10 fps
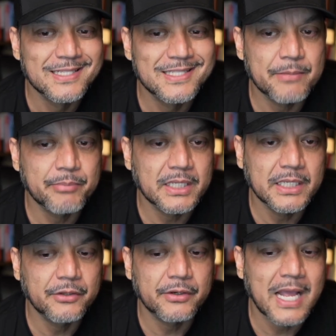
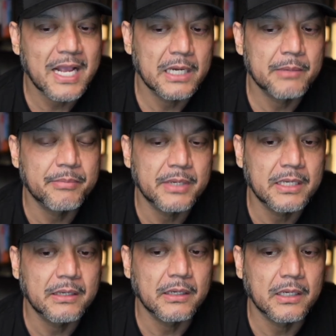Typically, they're not going to
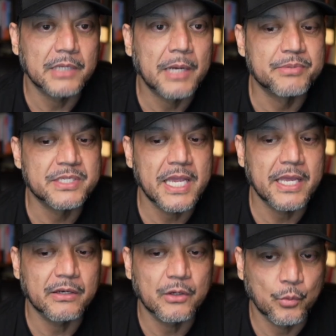be
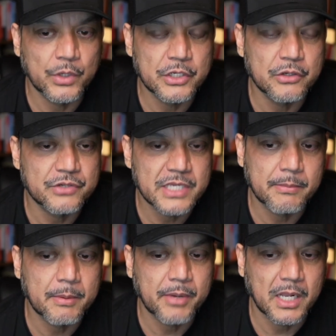upset when you sell
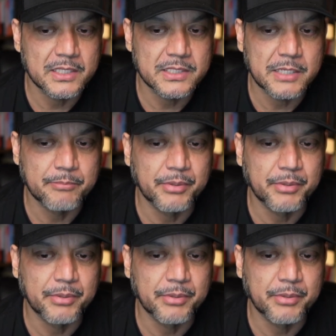them a policy,